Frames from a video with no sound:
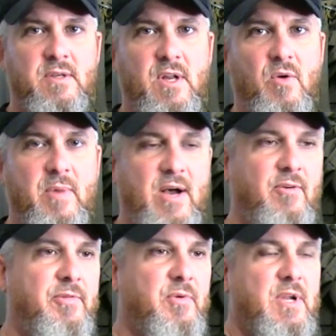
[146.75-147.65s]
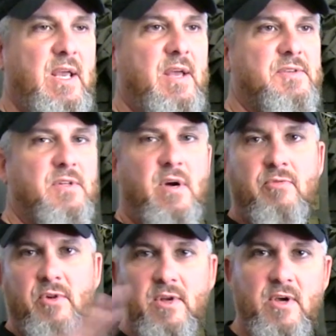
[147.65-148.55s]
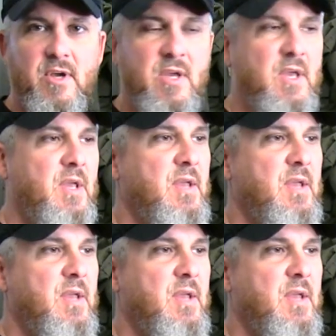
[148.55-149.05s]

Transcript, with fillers: You know, mile three has an overlook,